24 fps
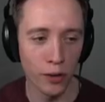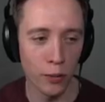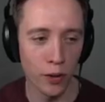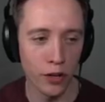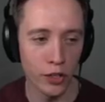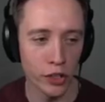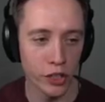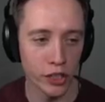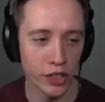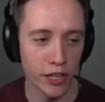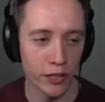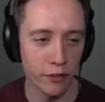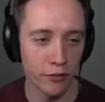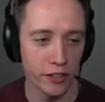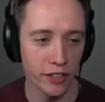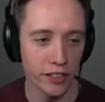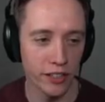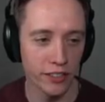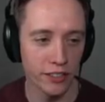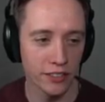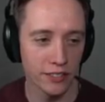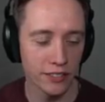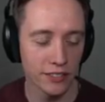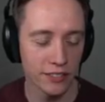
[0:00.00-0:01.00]
while
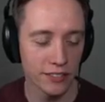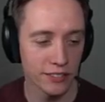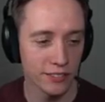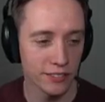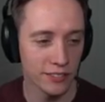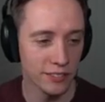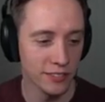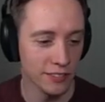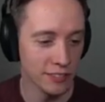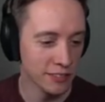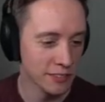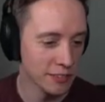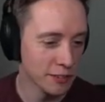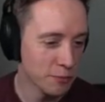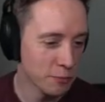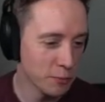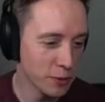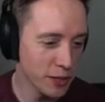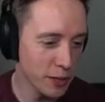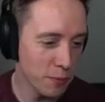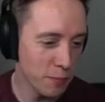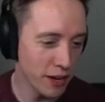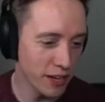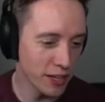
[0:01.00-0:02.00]
shaving? What
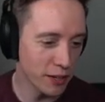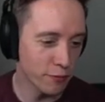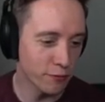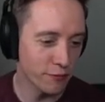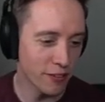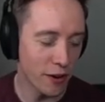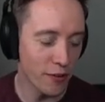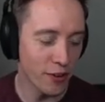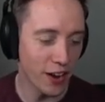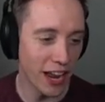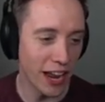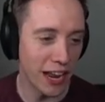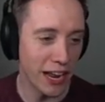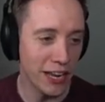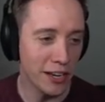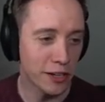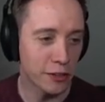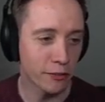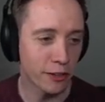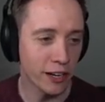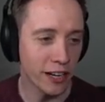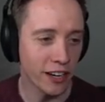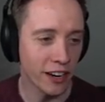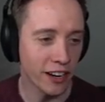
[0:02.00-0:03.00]
do you mean you found a
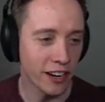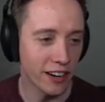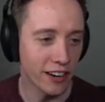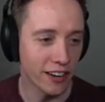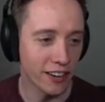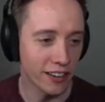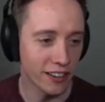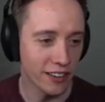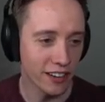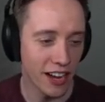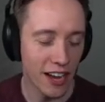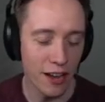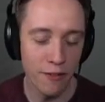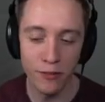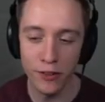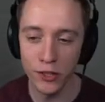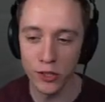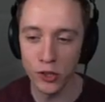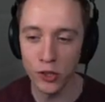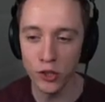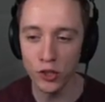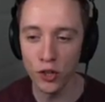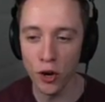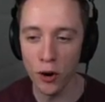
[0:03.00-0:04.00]
gray hair? I've
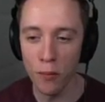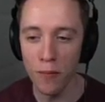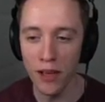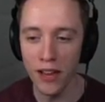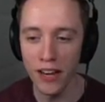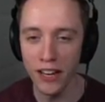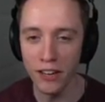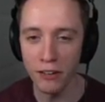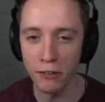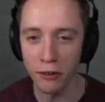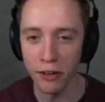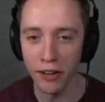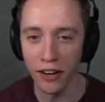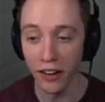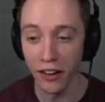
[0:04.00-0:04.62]
got so many gray